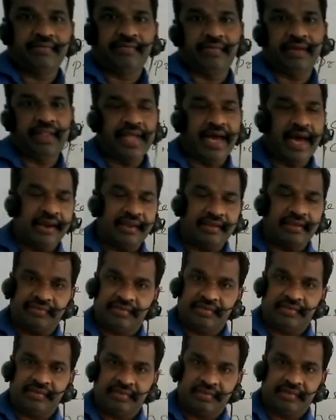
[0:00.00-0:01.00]
When there
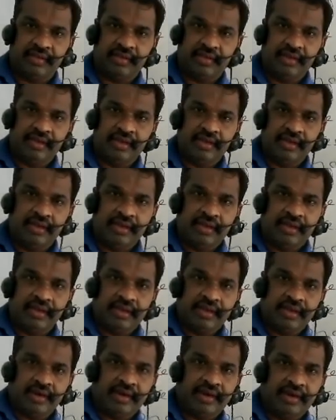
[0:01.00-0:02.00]
is
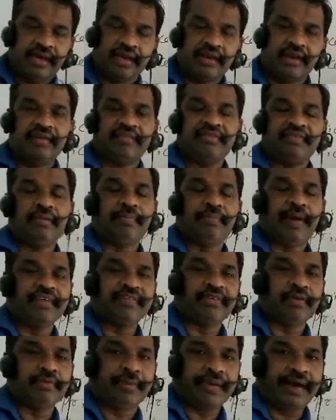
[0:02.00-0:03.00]
decrease in
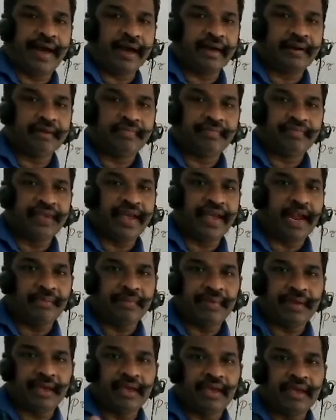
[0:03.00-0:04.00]
price of the product, there
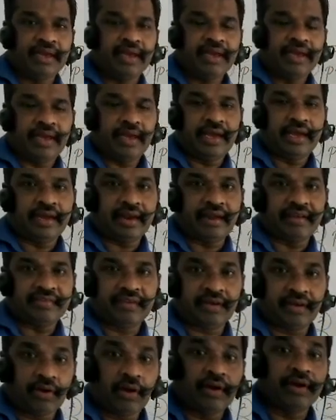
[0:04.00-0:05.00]
will be increase
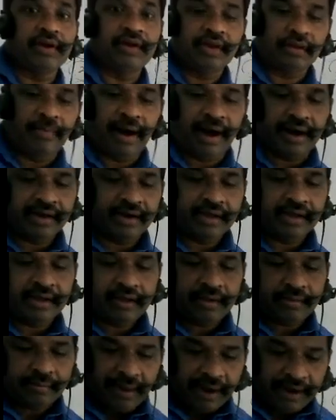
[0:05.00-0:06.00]
in quantity demand.
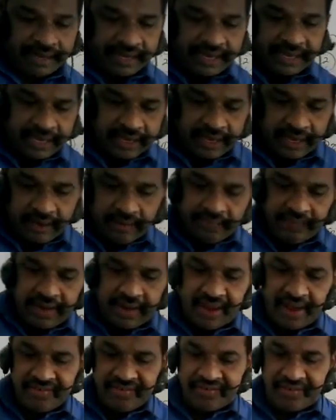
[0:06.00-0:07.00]
But here, the
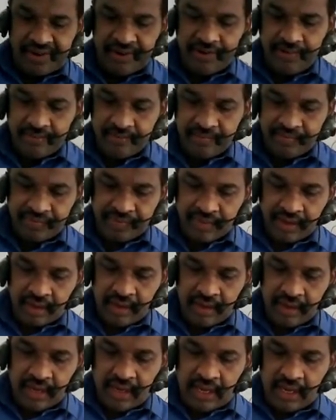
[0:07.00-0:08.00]
question,
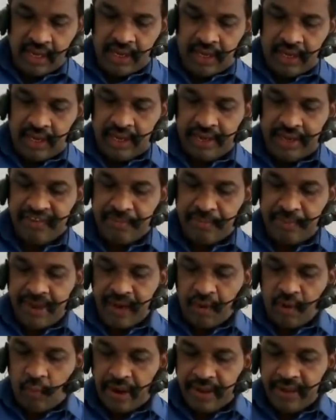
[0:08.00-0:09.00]

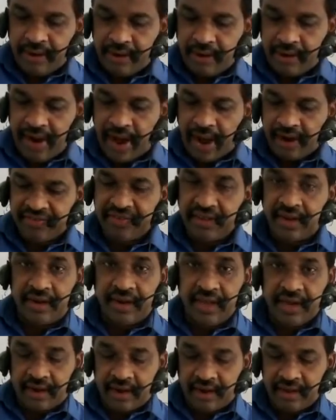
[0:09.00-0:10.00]
explain why a reduction,
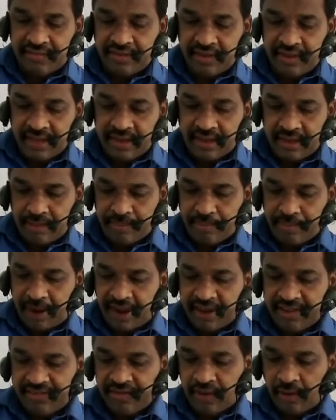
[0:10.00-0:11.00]
decrease in the
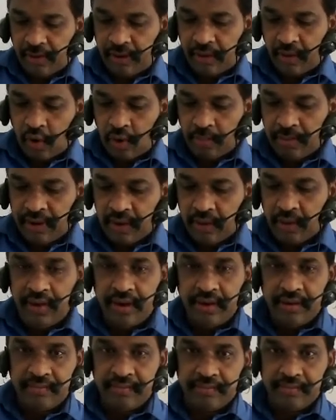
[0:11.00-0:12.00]
price of a normal good